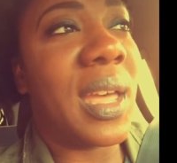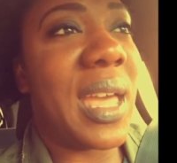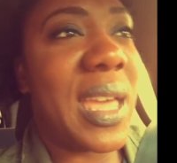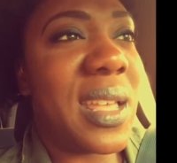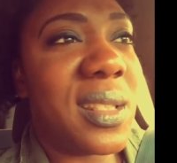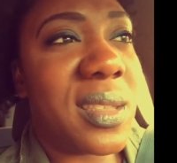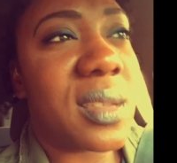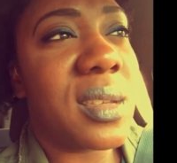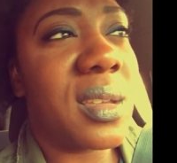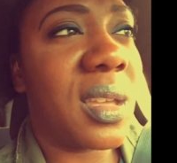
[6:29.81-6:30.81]
ate
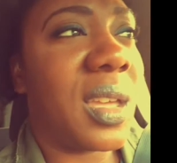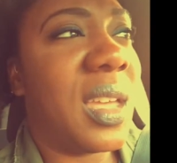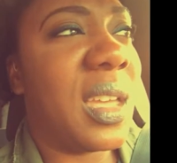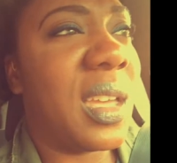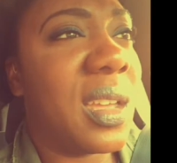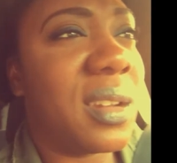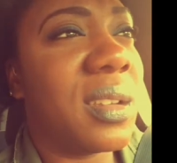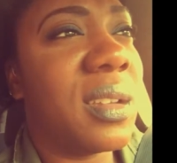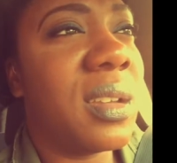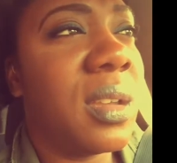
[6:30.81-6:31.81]
and
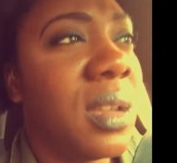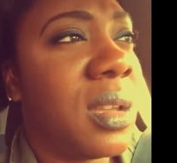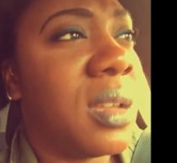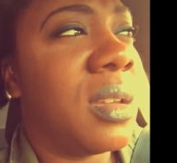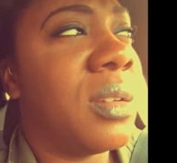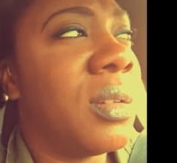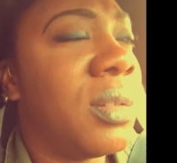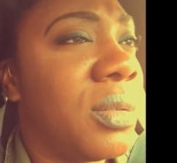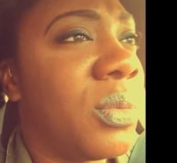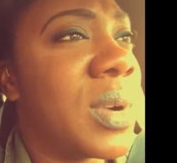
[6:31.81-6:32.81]

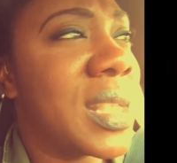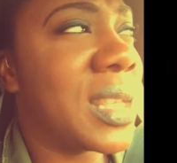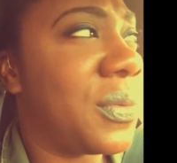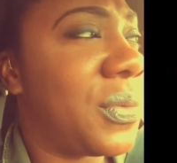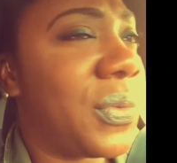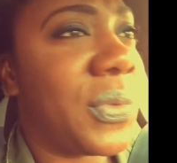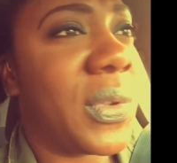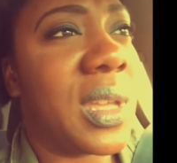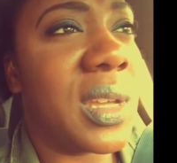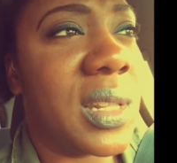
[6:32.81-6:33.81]
wasn't
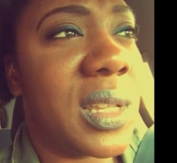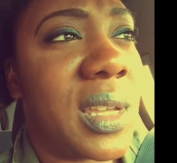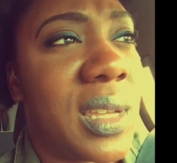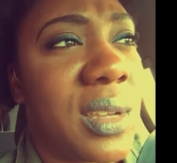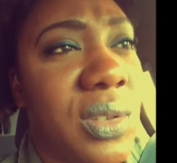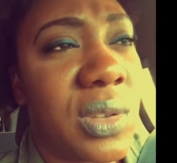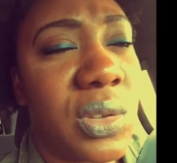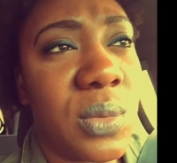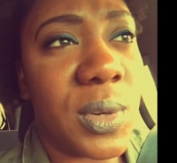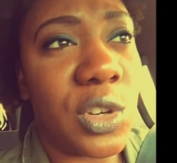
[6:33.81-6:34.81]
feeling
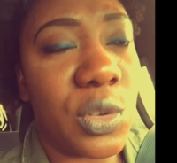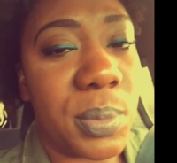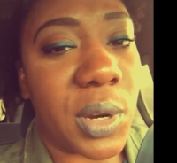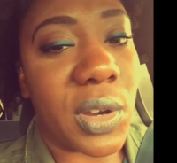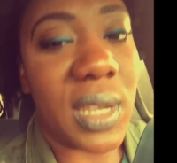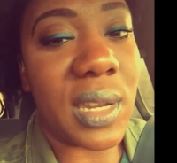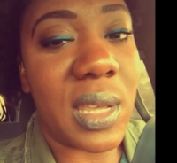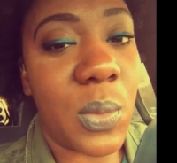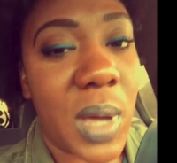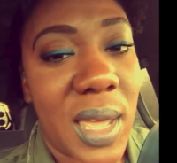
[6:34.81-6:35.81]
super duper
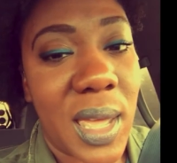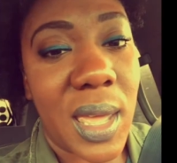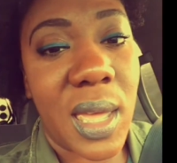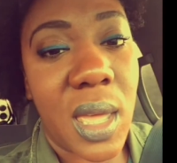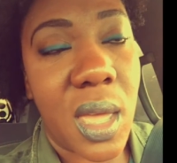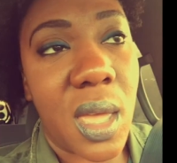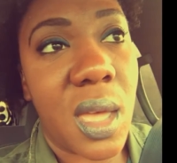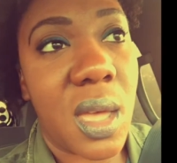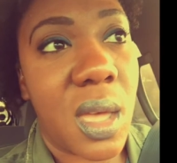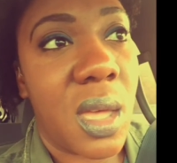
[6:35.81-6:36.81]
anyway.
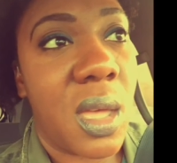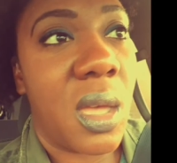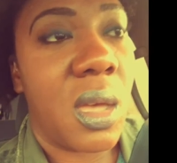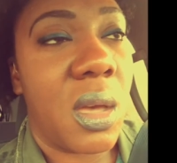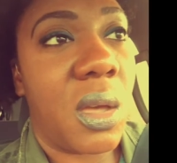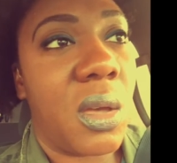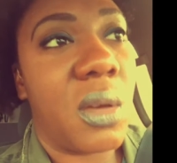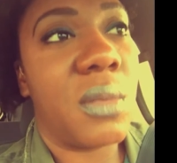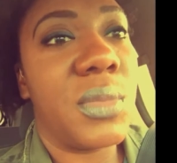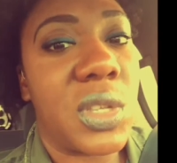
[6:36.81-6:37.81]

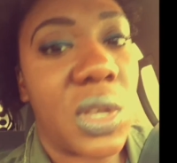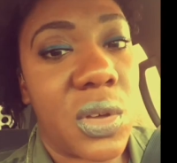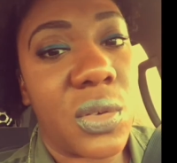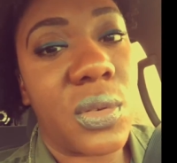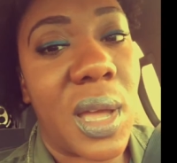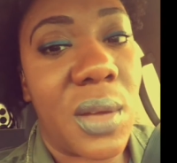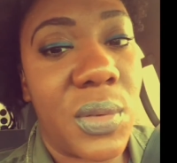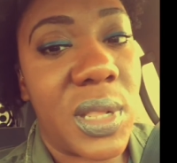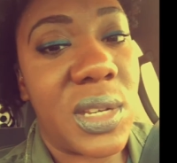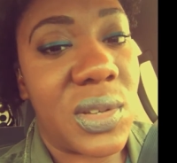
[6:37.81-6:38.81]
So I
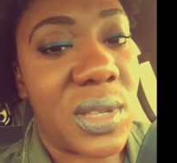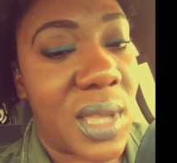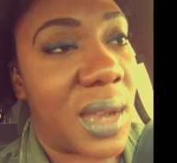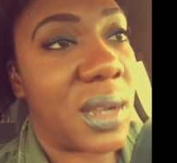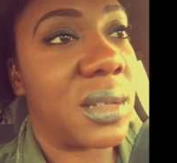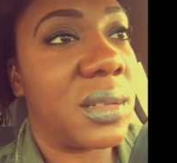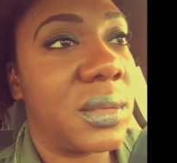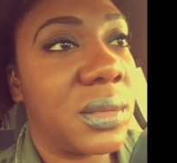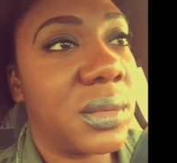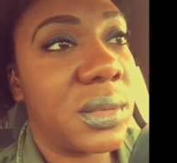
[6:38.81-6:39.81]
really just kind
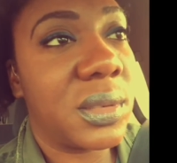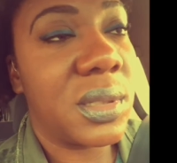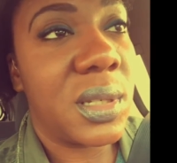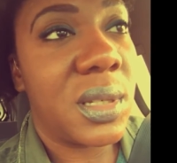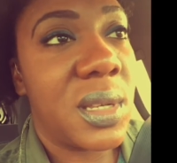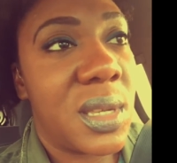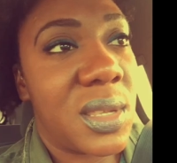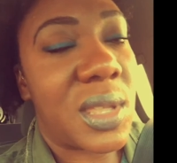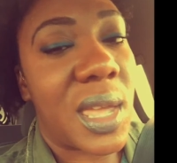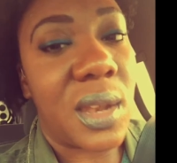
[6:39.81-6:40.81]
of
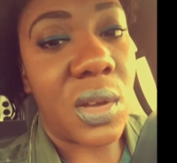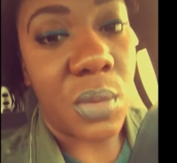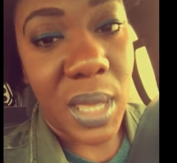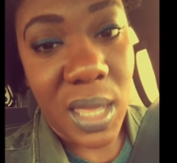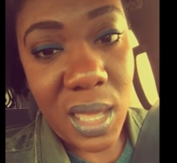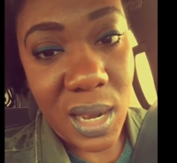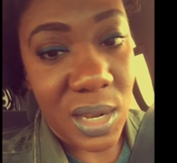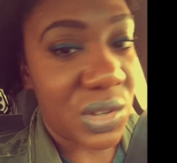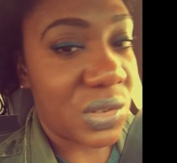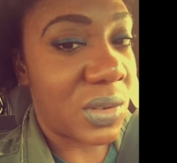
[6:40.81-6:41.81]
stayed home, and
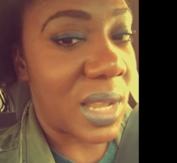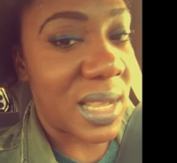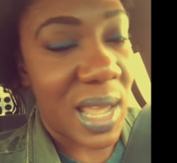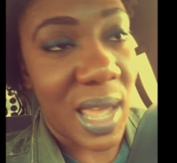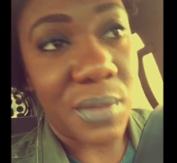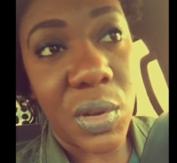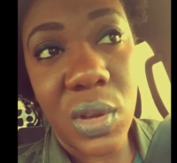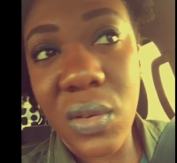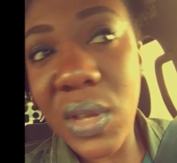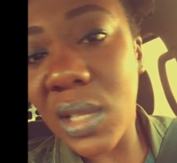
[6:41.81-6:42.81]
I just realized I have no
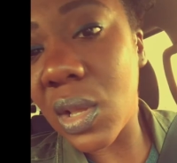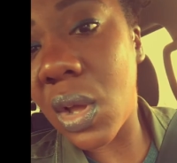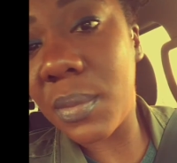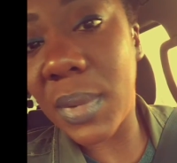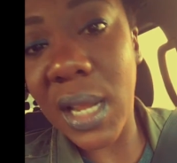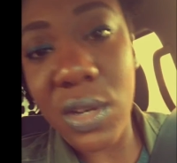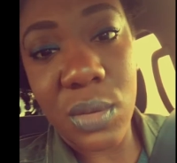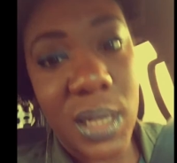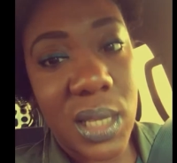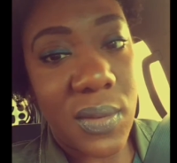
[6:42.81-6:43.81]
earrings on, but I do
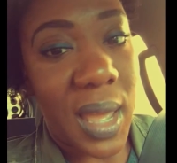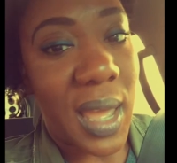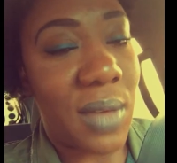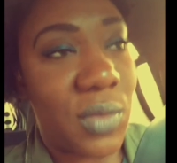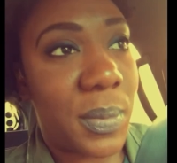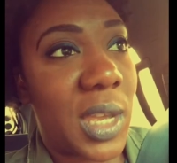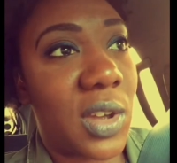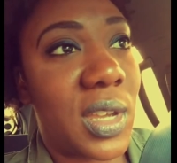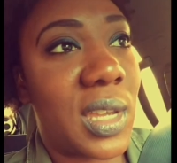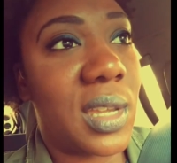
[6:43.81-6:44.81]
believe I have a
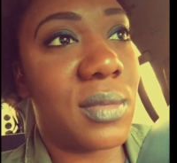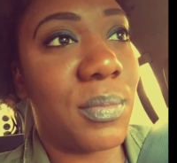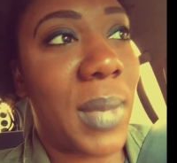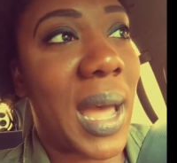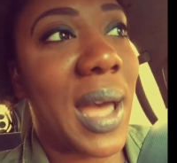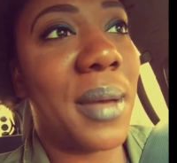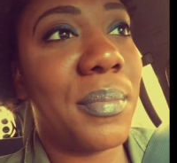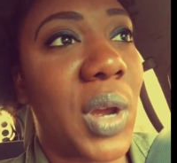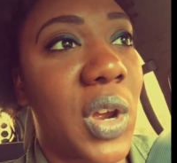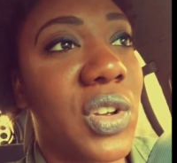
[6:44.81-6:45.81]
pair in my
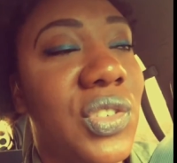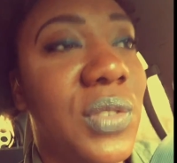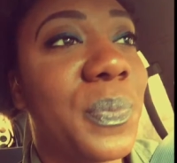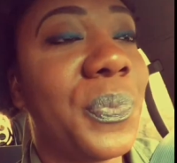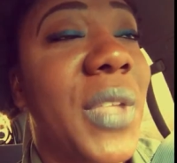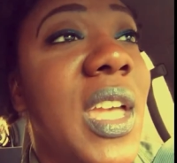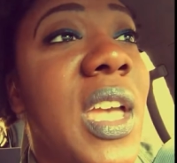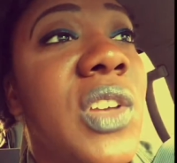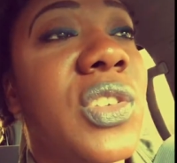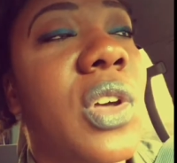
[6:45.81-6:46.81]
purse.
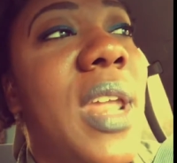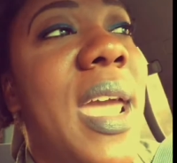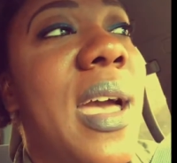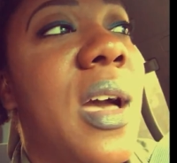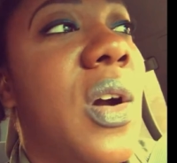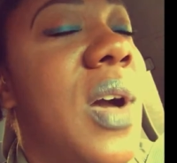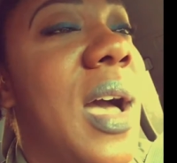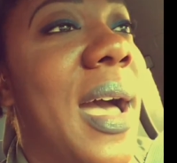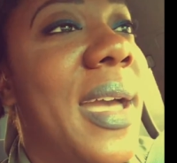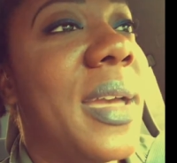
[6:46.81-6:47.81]
So now
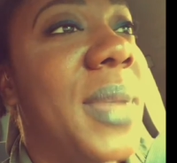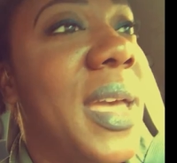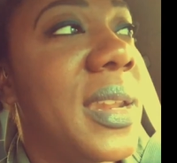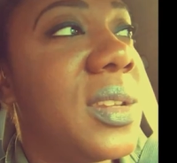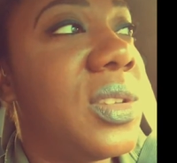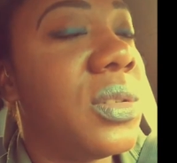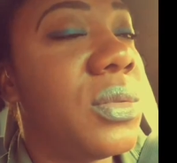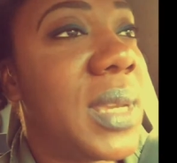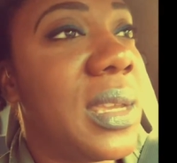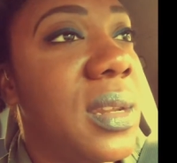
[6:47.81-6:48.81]
I am headed
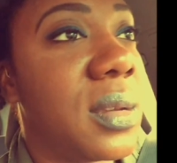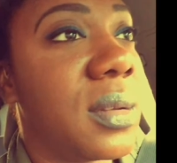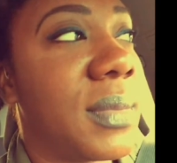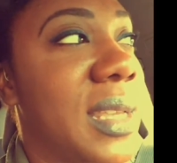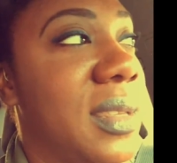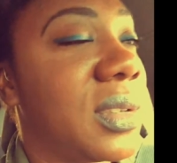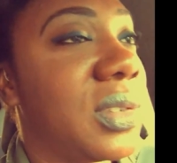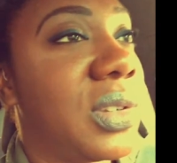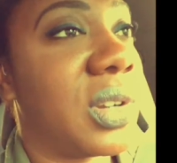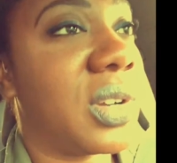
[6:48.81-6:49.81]
to meet my
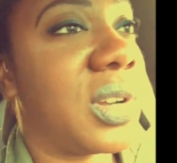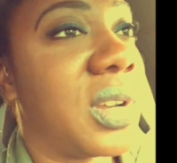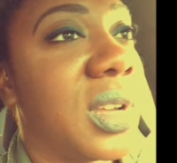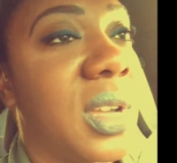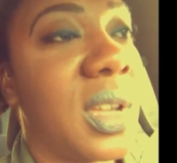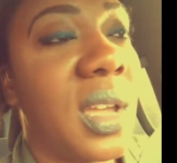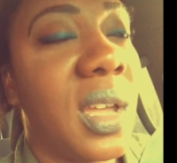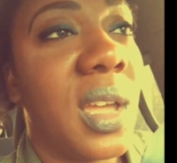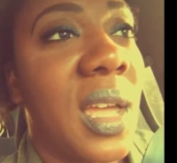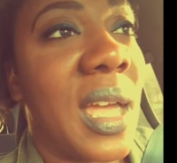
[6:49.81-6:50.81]
sister
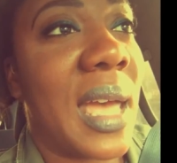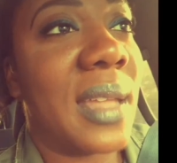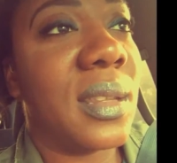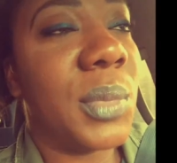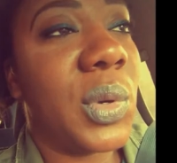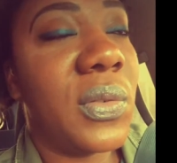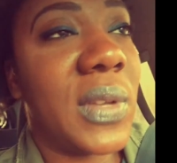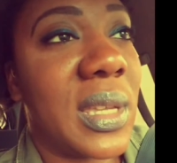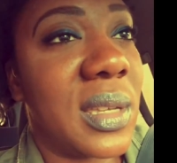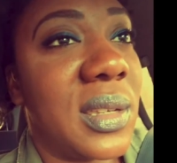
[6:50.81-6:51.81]
at the
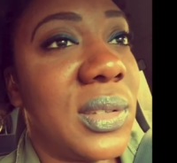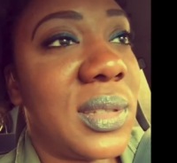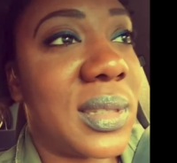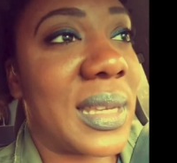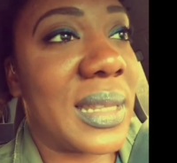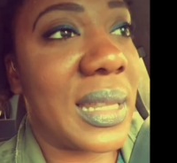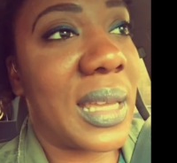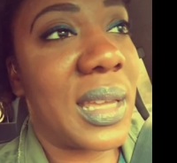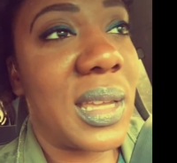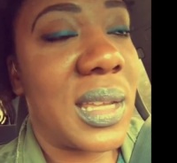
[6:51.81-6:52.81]
movies, and
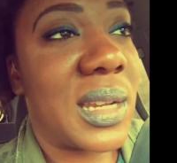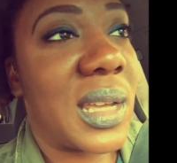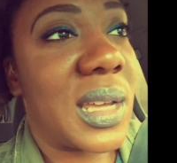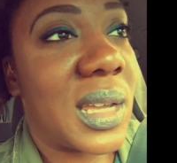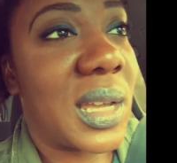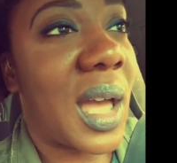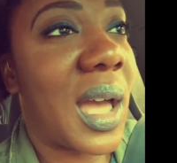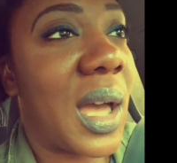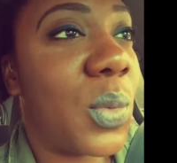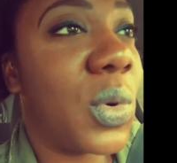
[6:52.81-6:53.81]
then
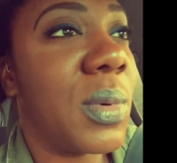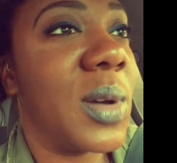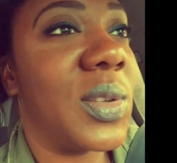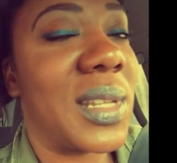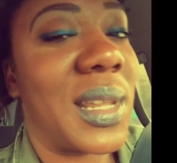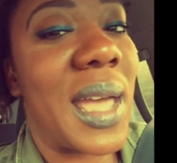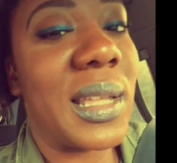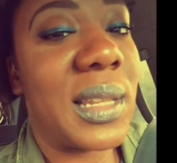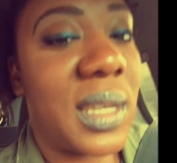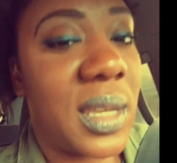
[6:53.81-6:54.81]
I will most
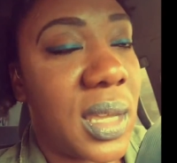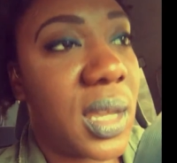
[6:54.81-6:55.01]
likely